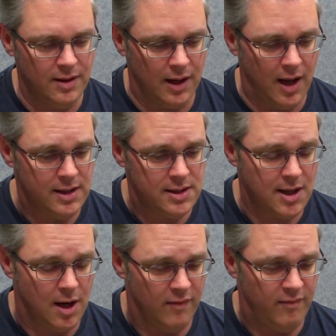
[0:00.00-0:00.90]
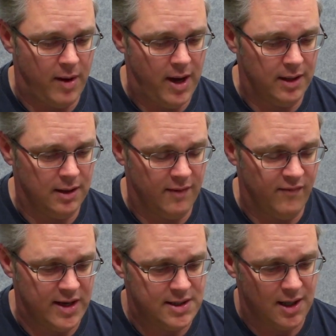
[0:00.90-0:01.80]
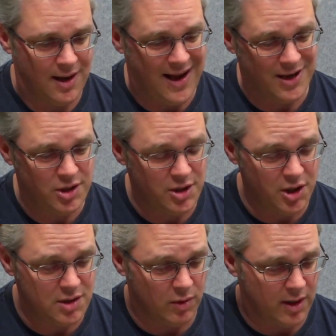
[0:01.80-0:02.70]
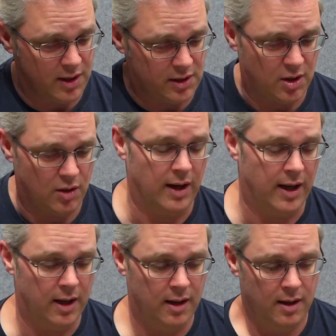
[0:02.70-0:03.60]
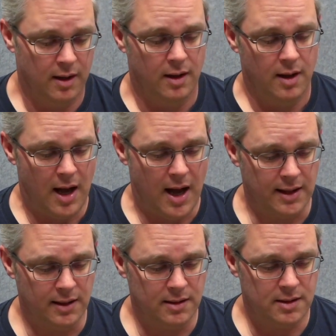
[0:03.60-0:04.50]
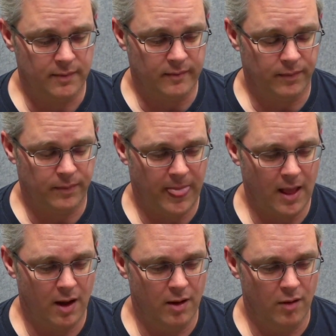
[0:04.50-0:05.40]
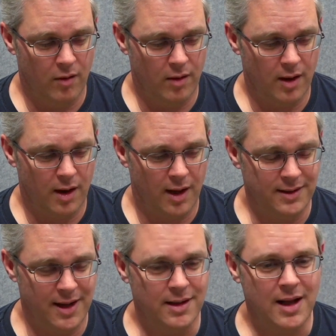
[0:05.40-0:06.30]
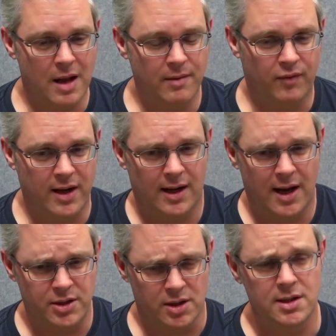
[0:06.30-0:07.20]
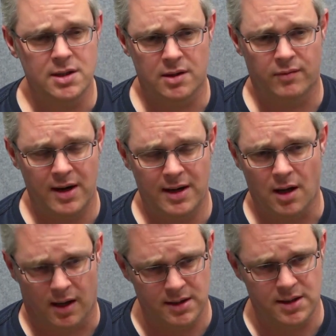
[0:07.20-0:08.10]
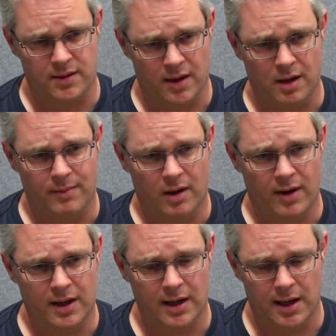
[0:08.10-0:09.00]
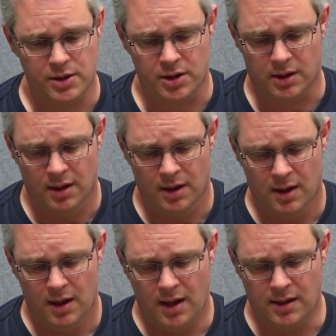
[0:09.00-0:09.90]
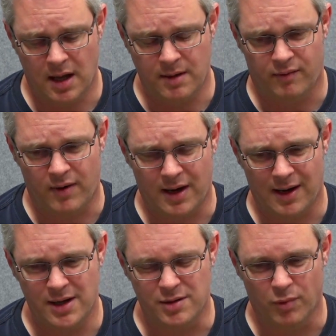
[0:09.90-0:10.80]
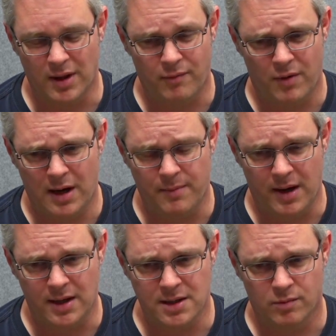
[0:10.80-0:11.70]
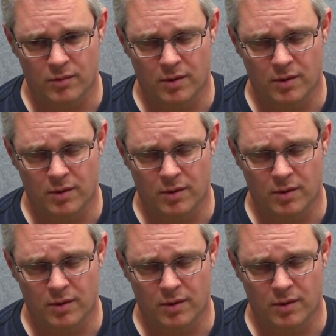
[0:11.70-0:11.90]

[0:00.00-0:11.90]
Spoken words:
likes of Biden and Vestager actually just want to control it. And in the name of regulation, this is the really dicey thing about regulation. In the name of regulation, what they really mean is